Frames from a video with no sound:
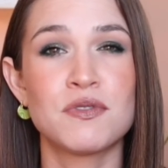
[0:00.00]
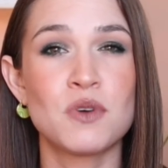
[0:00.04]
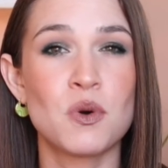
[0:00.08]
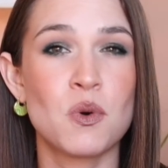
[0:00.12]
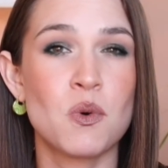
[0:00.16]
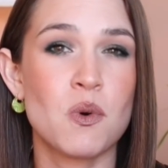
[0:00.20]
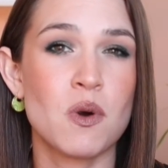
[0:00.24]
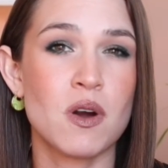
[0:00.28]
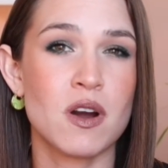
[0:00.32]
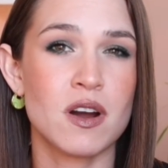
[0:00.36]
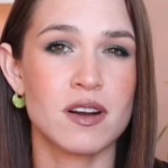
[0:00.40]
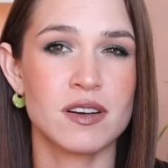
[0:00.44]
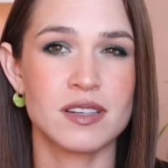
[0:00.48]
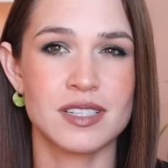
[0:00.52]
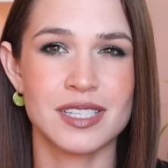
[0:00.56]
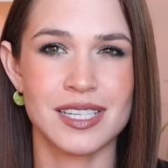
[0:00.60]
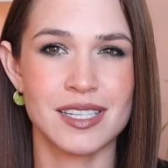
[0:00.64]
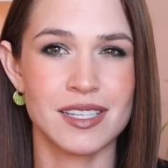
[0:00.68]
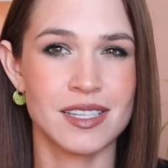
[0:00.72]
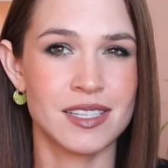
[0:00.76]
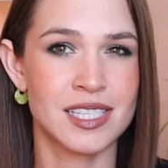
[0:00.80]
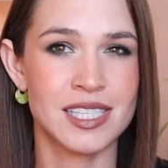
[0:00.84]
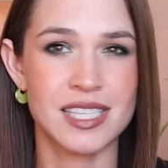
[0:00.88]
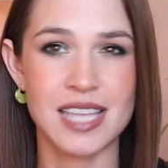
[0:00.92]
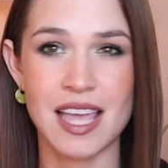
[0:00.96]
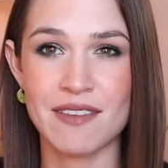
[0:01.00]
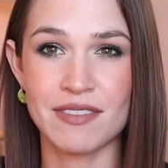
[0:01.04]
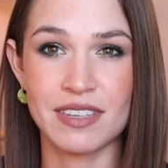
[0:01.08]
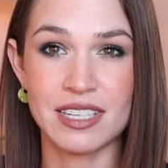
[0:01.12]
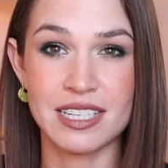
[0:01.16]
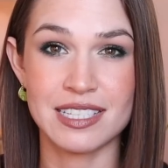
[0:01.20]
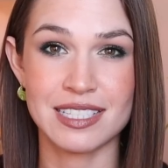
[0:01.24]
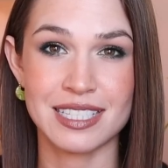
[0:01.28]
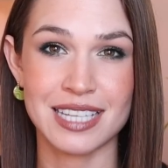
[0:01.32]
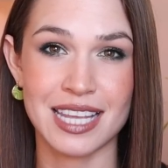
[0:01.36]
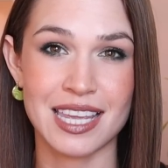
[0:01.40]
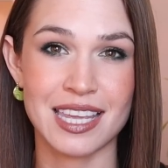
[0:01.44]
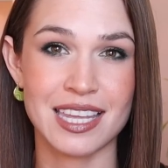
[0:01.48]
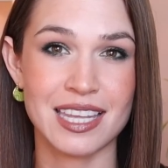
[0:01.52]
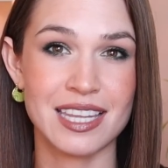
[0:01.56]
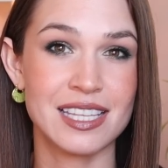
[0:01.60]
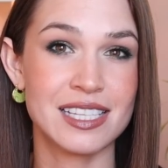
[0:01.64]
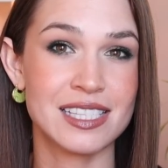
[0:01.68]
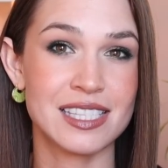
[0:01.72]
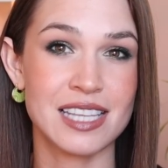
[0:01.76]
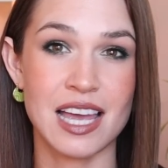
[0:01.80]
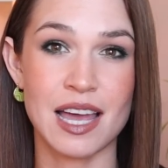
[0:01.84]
four to seven days.